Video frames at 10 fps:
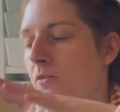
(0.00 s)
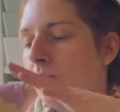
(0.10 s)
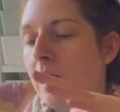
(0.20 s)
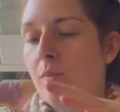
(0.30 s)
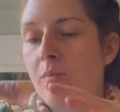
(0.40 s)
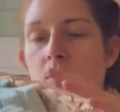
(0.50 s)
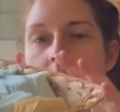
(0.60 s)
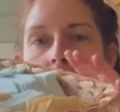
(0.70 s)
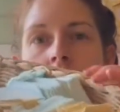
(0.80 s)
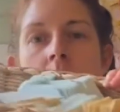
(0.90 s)
flower
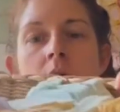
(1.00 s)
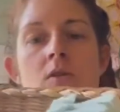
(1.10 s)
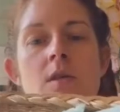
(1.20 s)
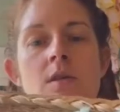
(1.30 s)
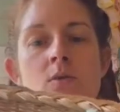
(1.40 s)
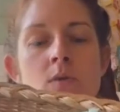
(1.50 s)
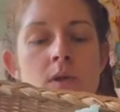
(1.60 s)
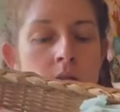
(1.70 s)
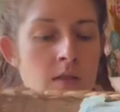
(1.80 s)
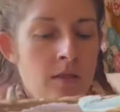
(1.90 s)
blocks. So that's all
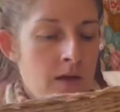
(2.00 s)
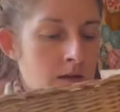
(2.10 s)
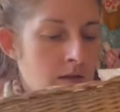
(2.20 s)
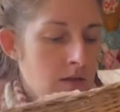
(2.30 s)
in that